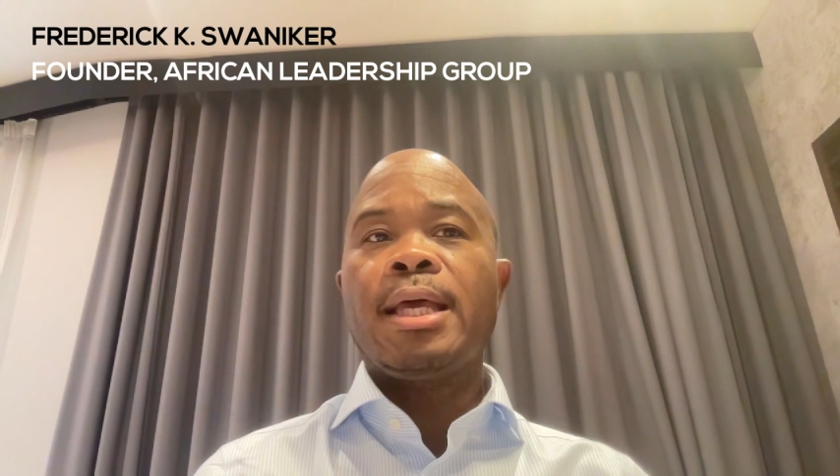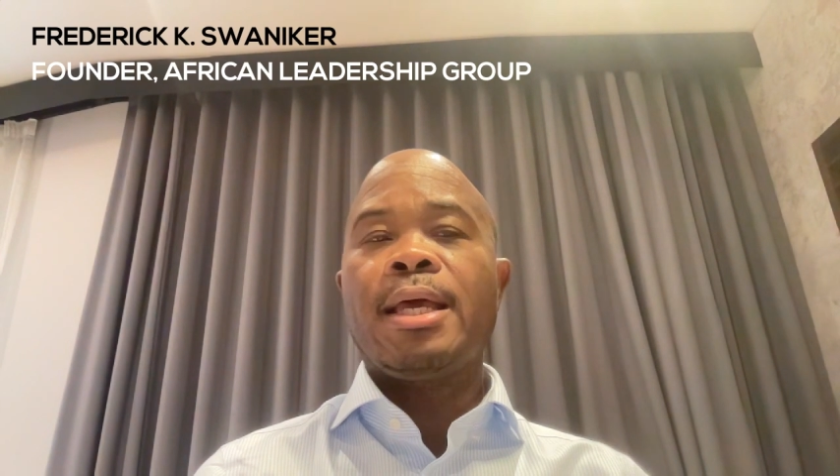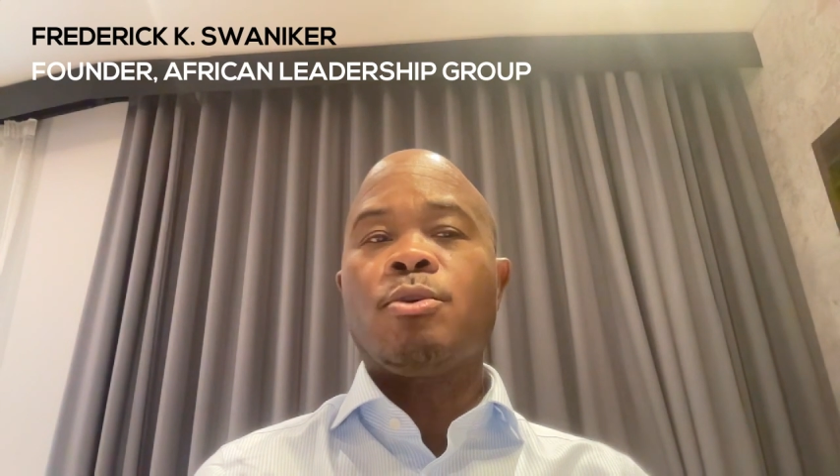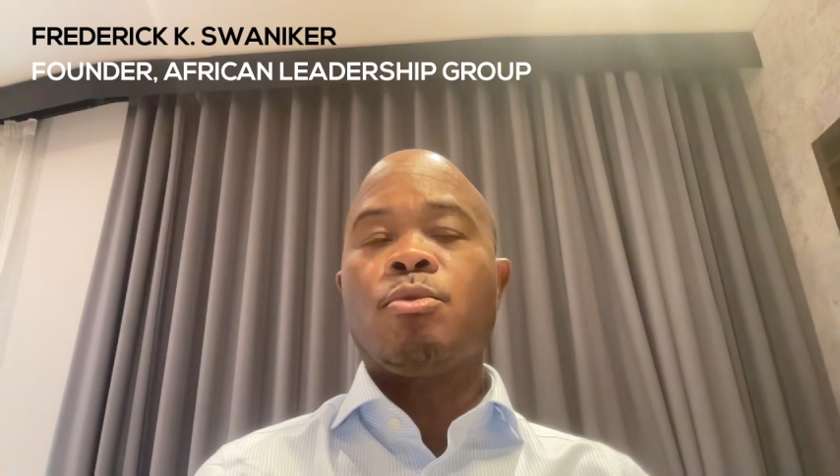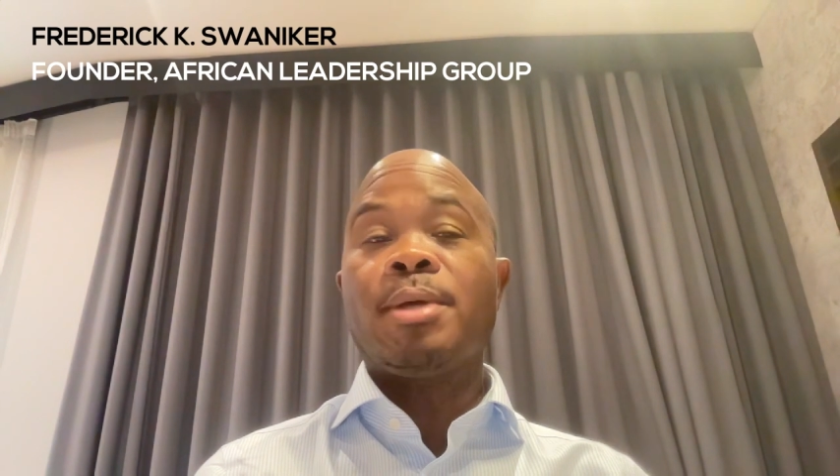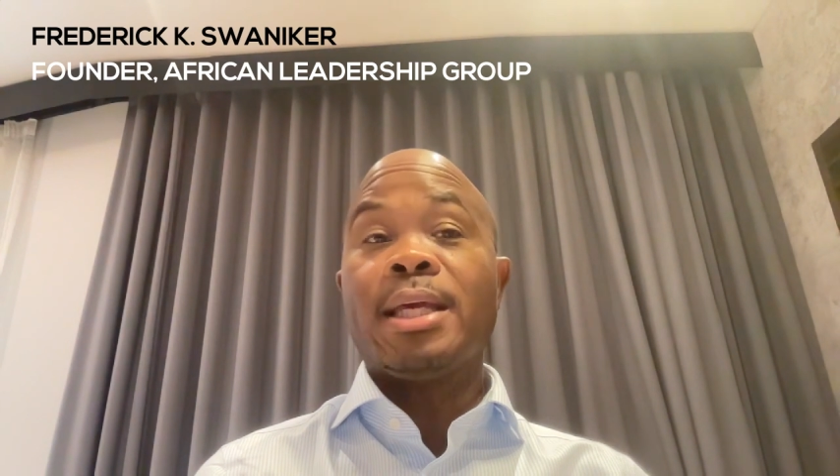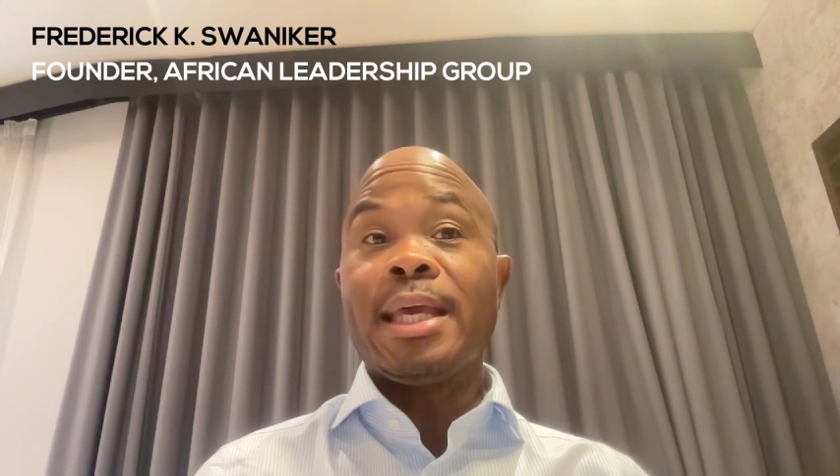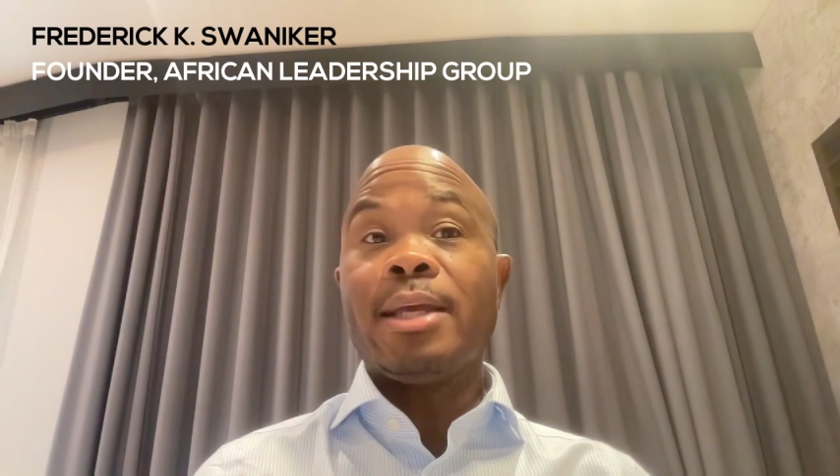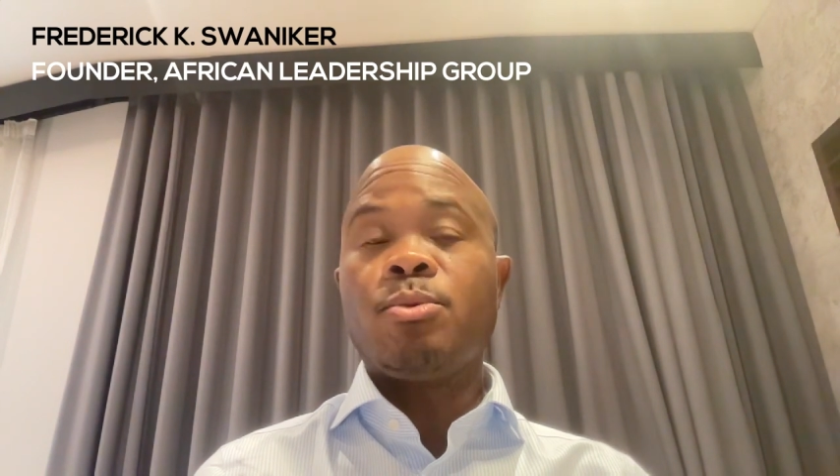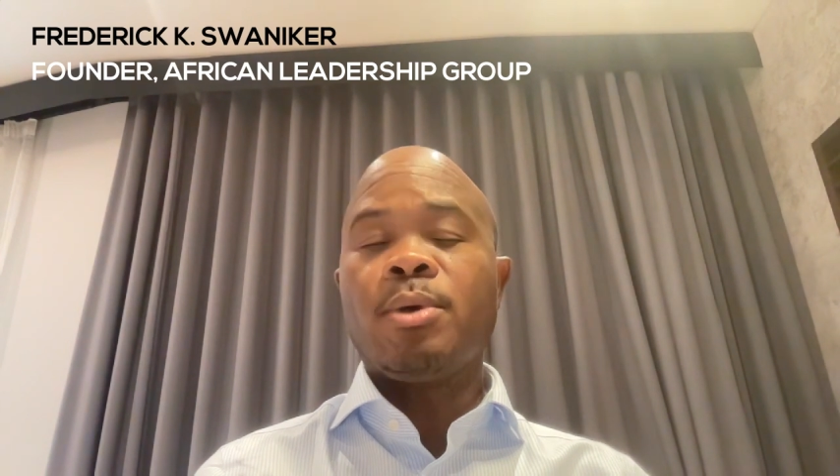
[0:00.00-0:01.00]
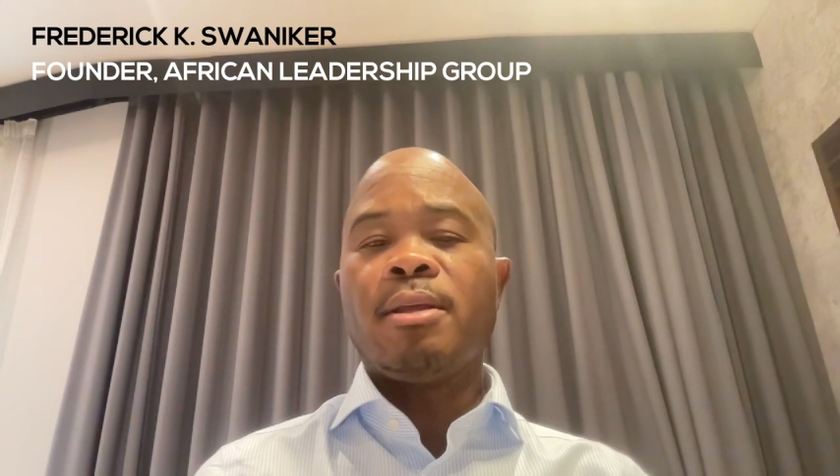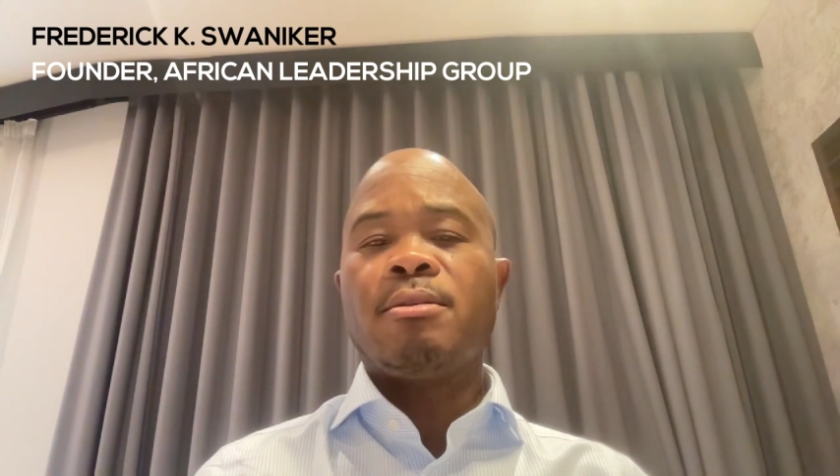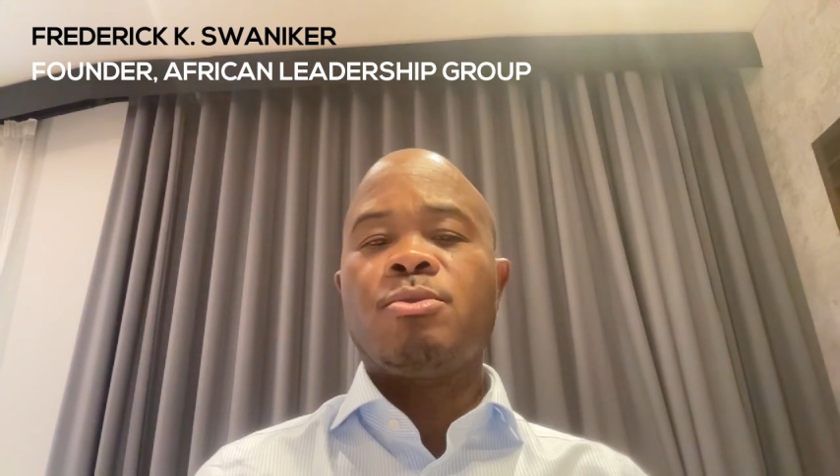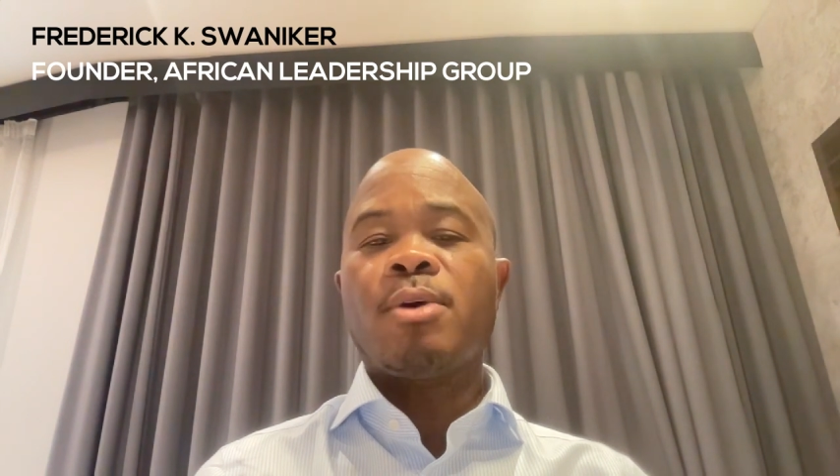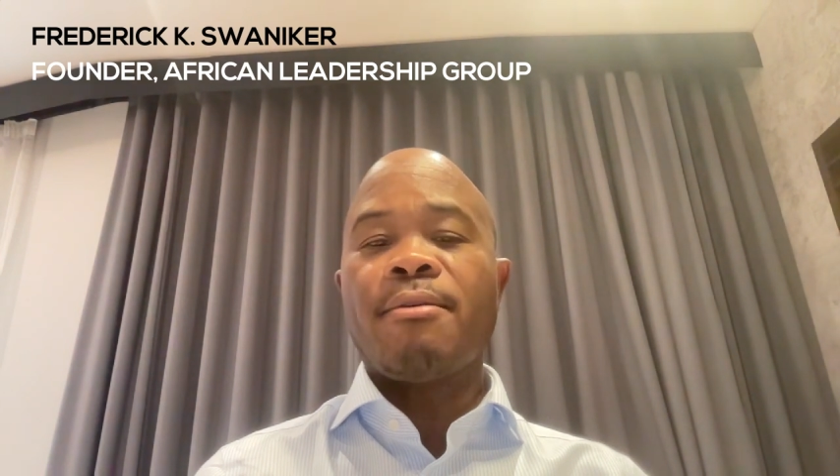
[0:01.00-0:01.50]
and could be a gateway
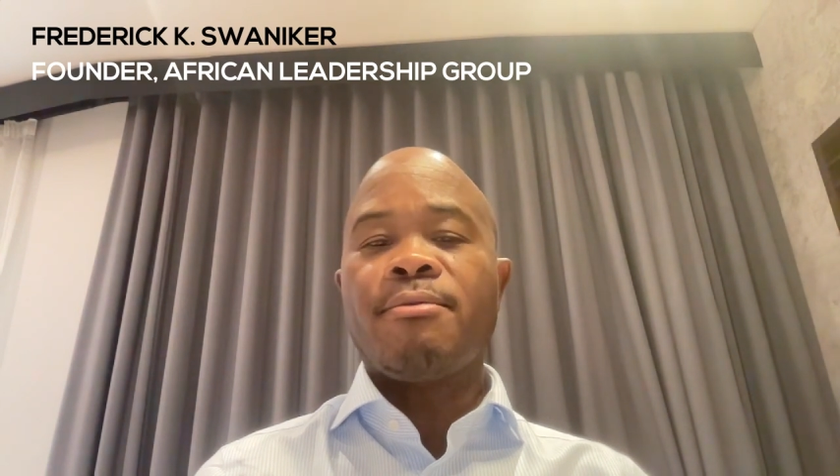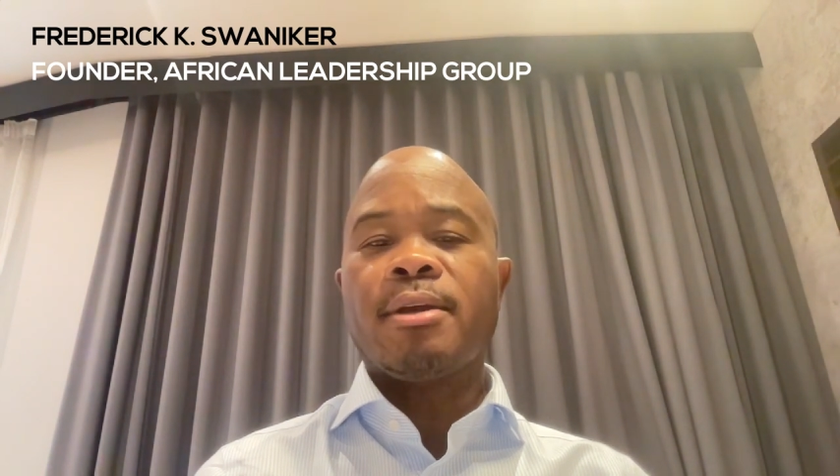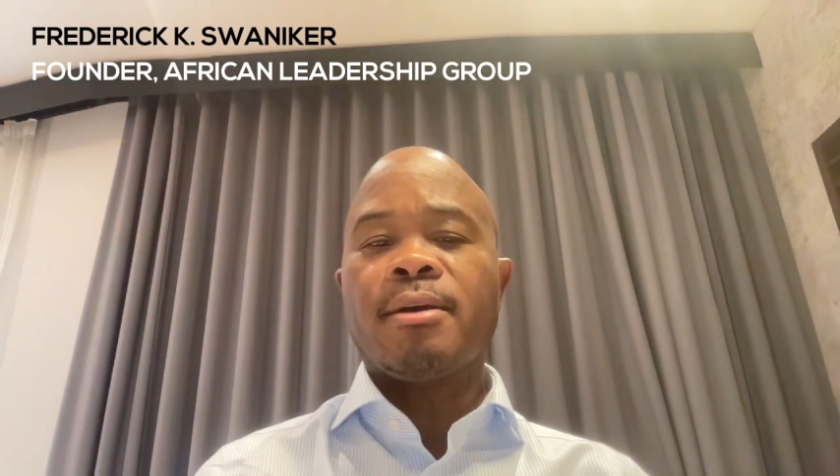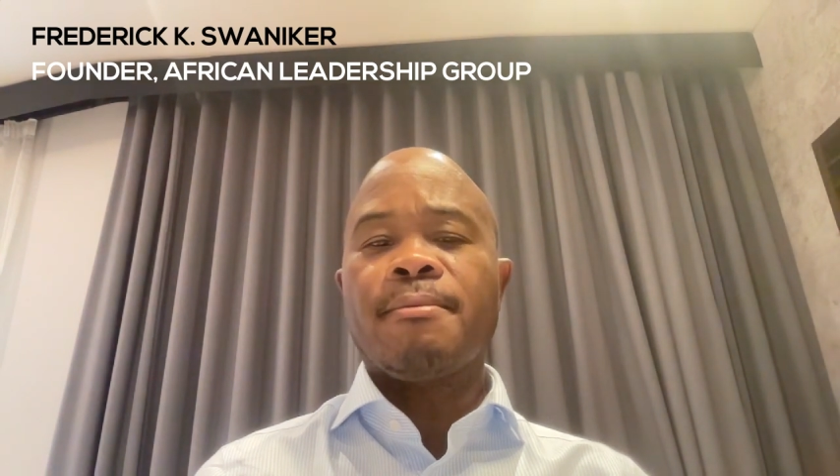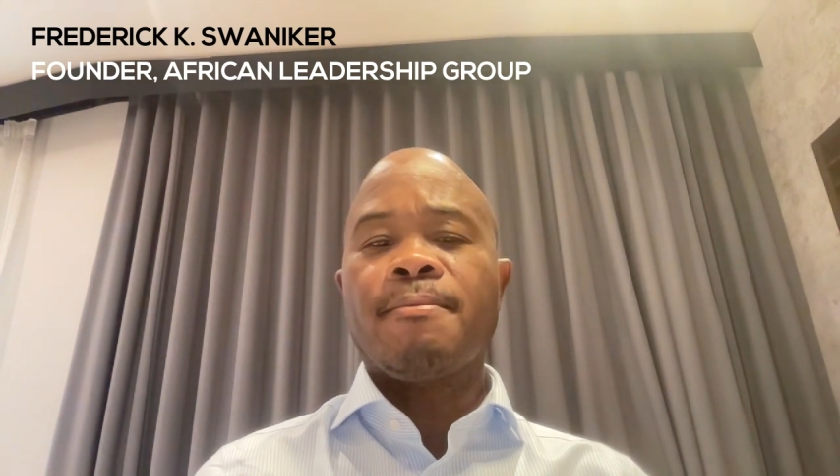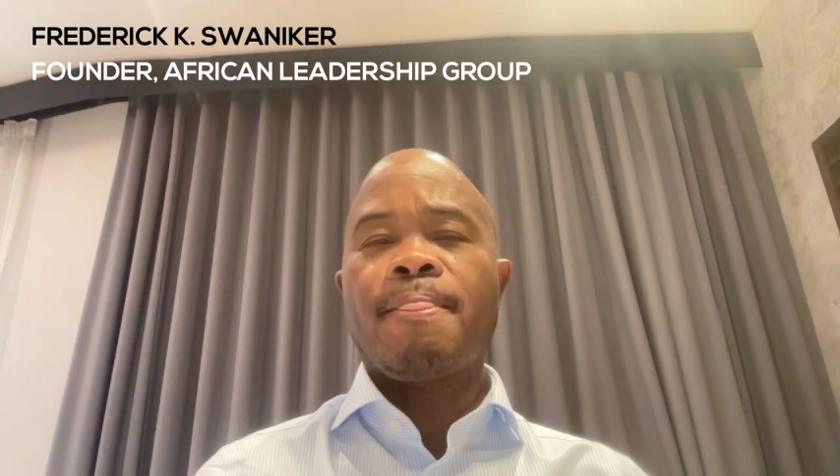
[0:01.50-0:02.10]
to Africa.